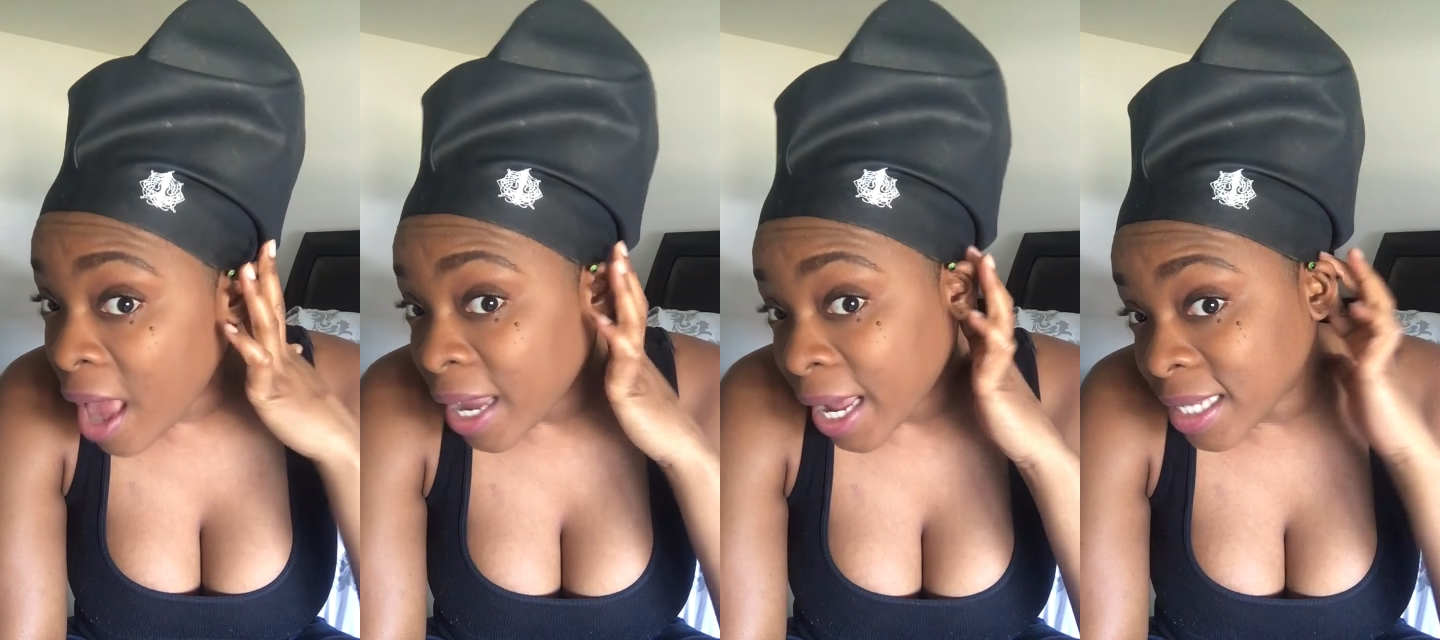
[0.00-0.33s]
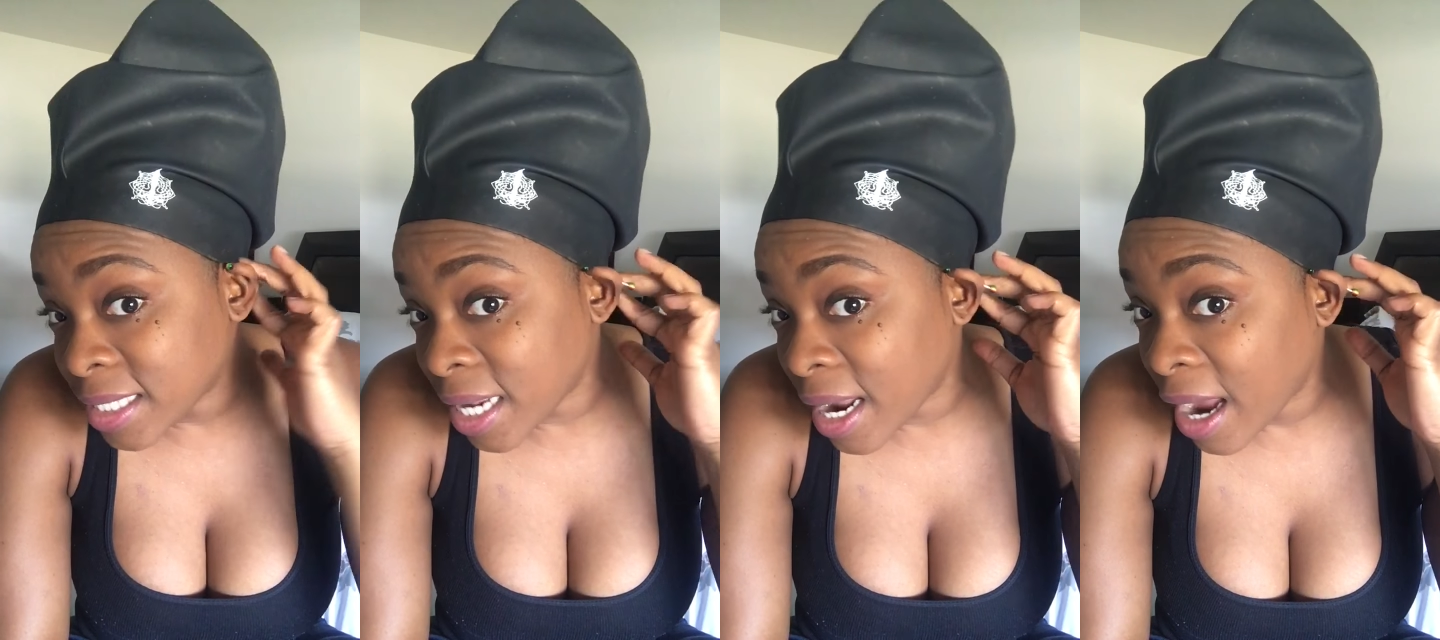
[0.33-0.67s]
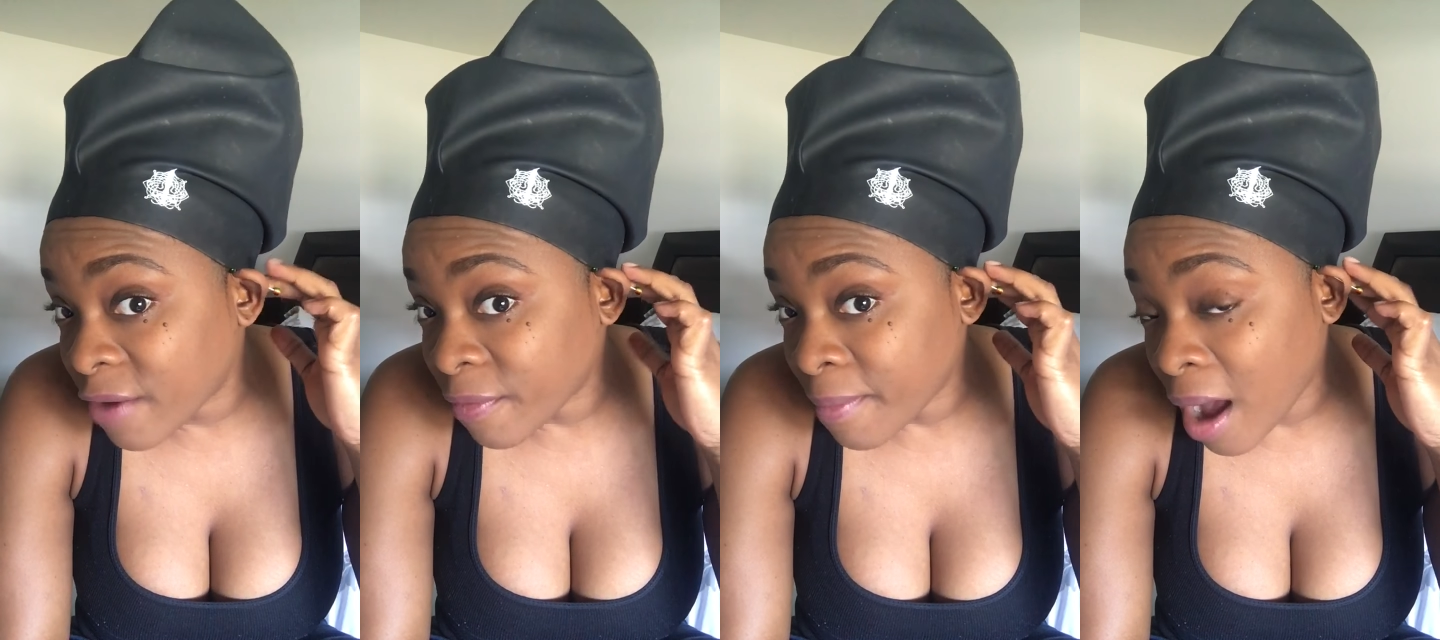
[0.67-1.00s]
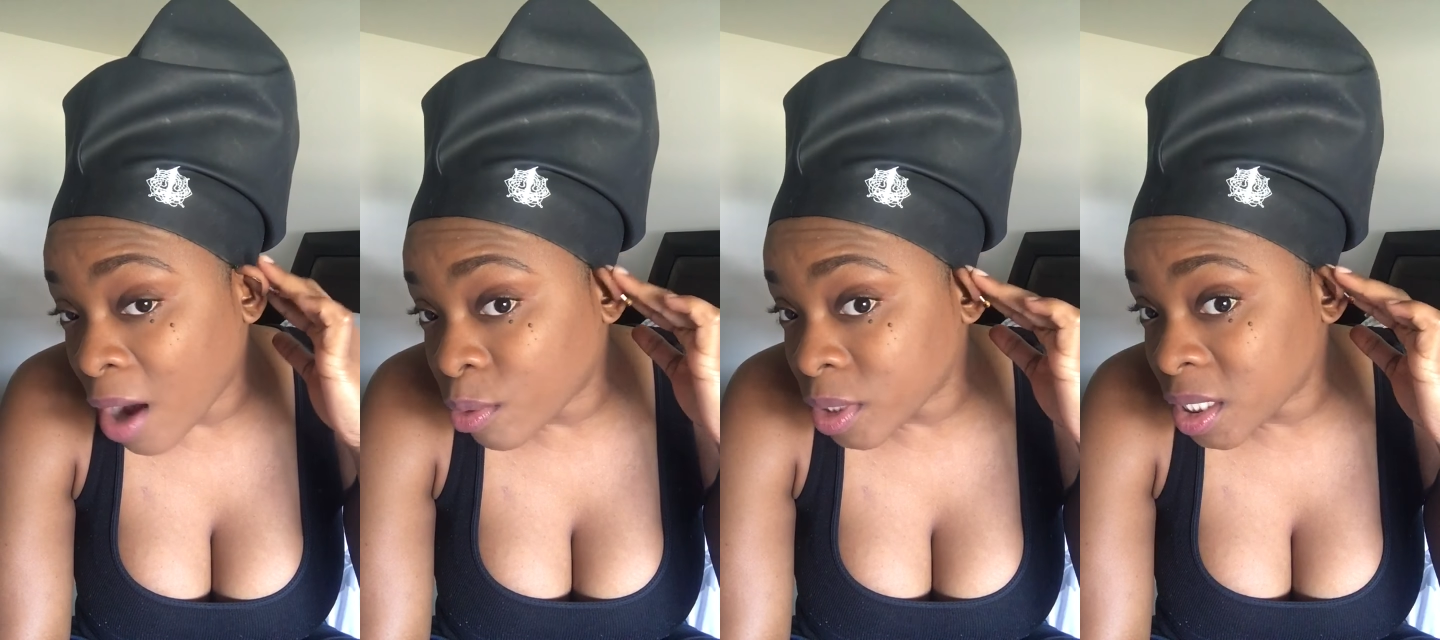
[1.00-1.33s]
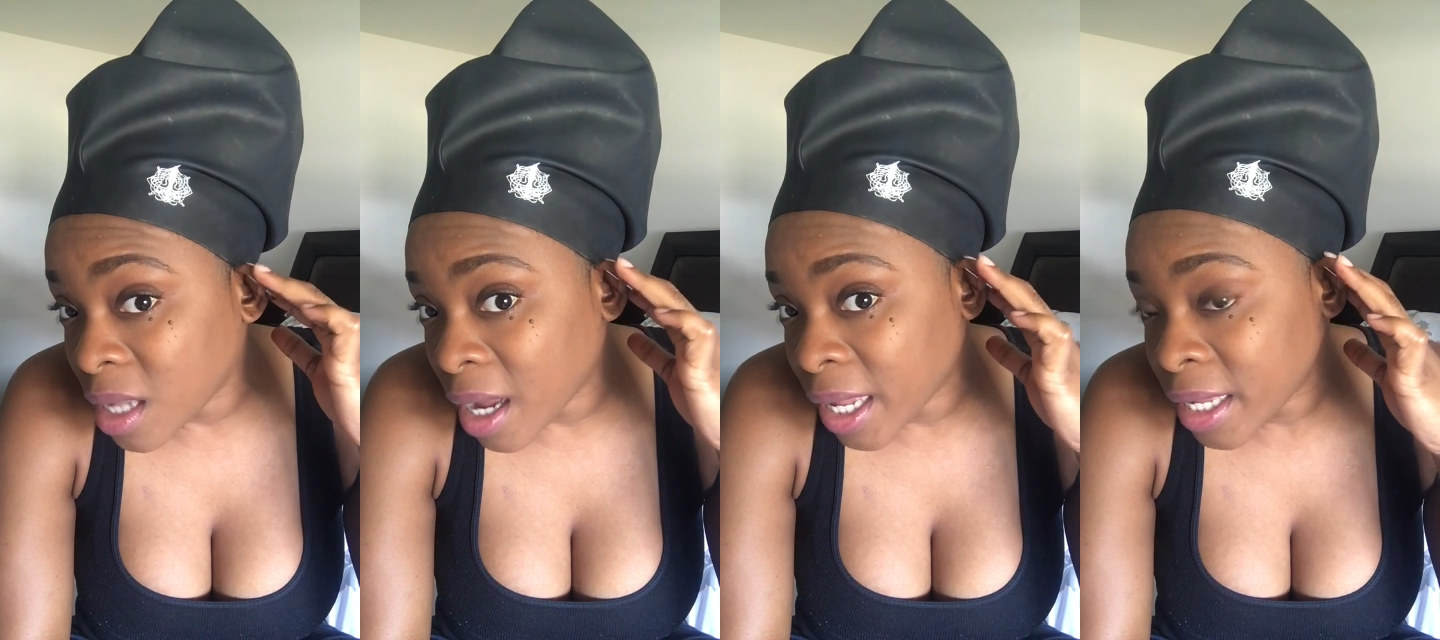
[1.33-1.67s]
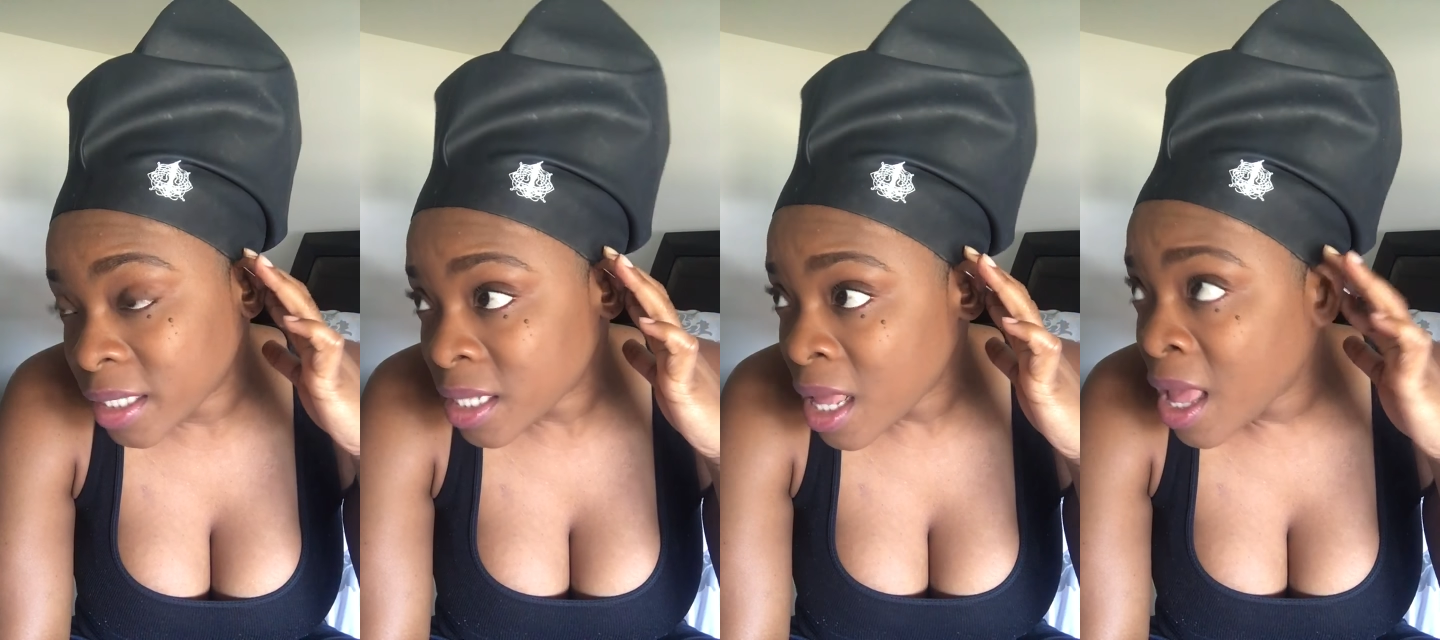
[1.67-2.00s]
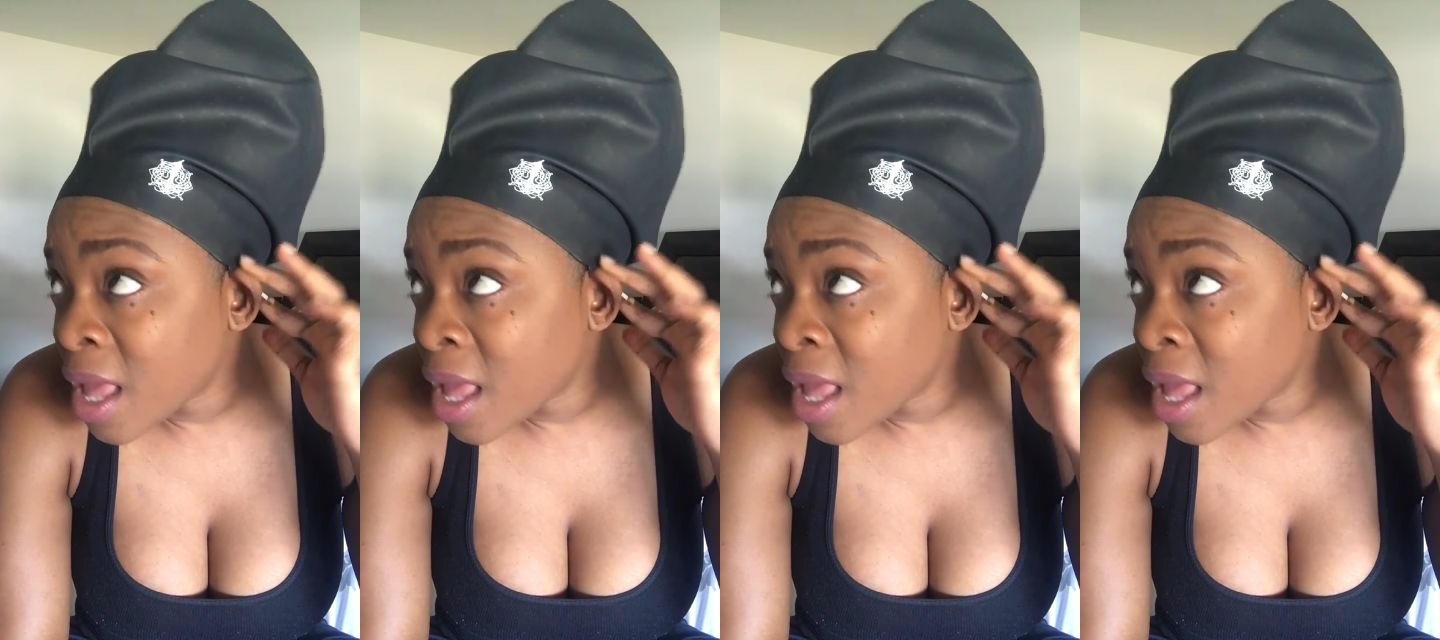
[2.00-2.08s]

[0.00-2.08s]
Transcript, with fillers: Like I said, I got it from Aqua Stockings.